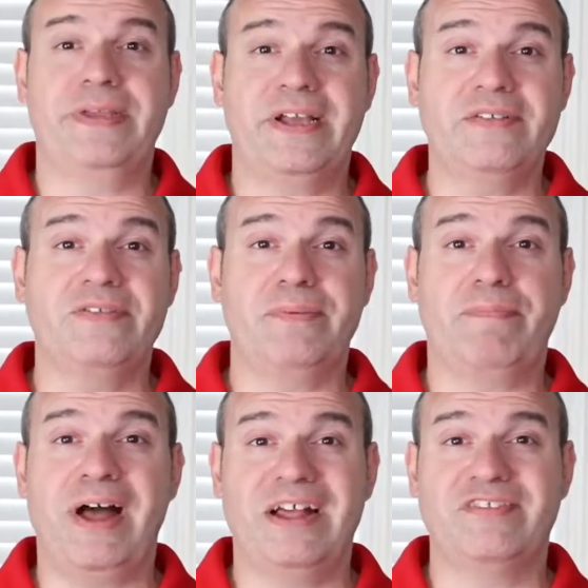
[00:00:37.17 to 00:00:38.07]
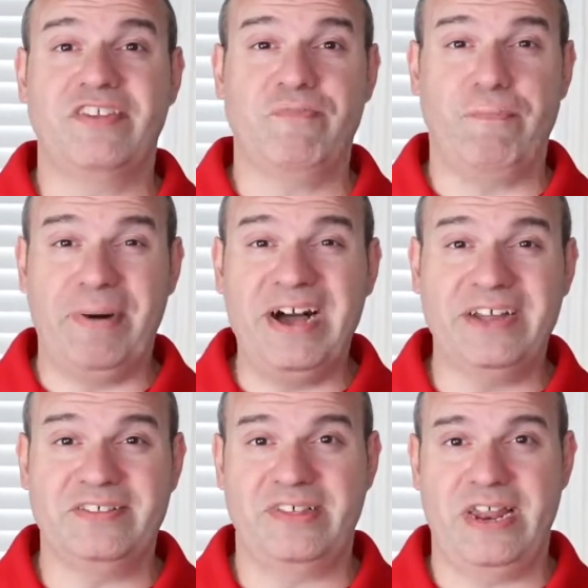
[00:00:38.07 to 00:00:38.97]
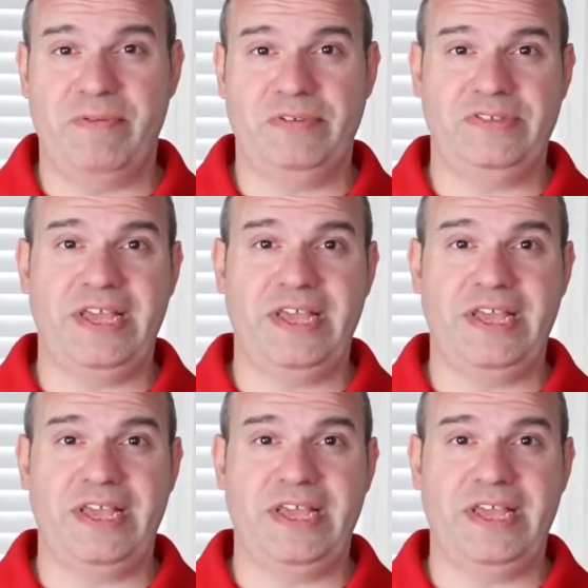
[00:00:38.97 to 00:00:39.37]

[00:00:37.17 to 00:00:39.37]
Because of the positive buzz that I was